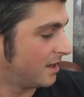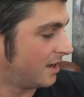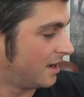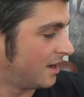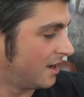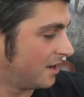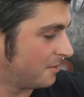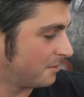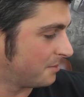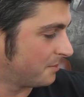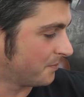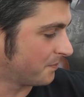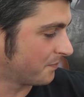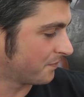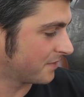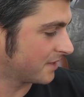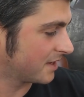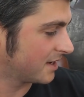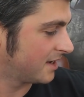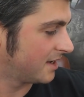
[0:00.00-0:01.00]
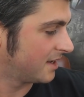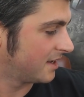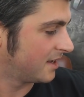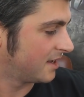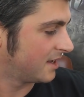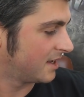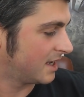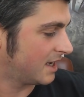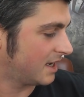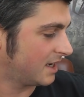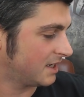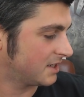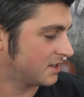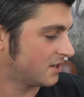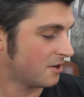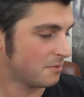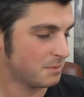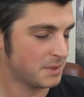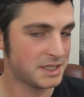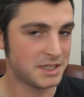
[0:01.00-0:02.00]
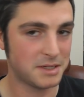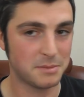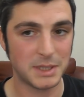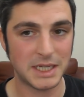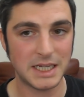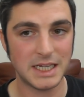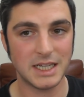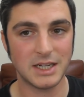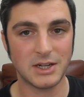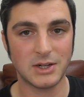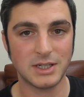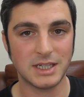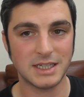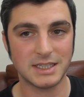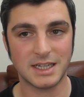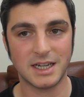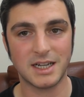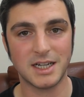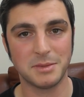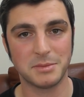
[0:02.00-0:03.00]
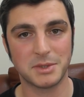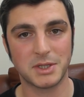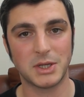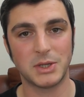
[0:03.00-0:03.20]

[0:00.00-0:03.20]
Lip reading: And it's not missed a beat in all that time.